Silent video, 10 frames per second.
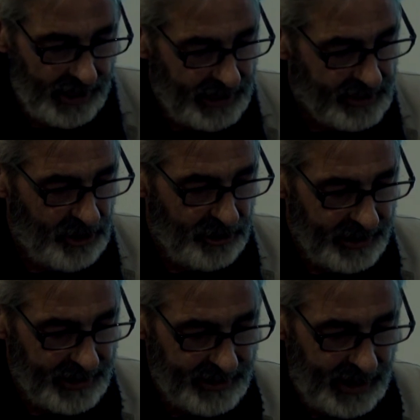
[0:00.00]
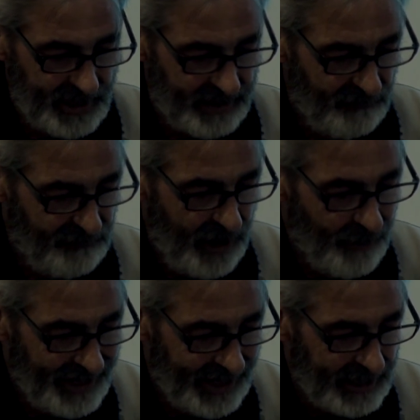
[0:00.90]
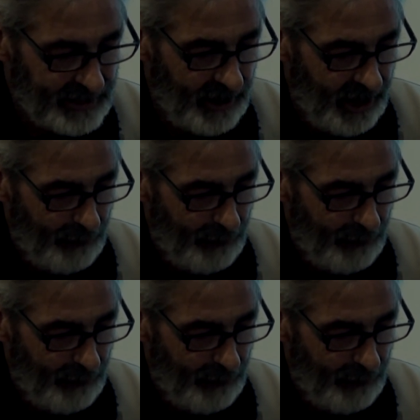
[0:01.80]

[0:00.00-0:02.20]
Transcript: it certainly seems at the very least